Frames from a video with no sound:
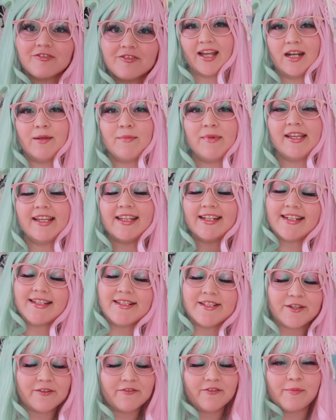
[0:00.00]
And to make it
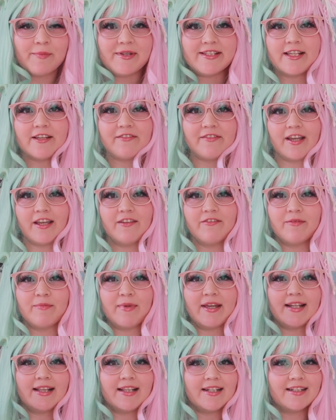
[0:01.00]
easier for myself, I even
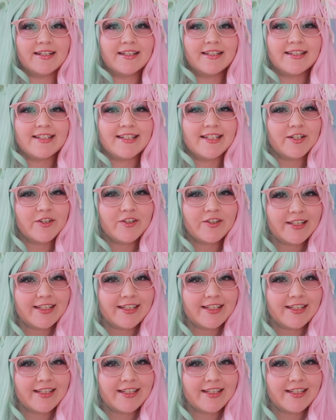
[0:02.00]
made a little tier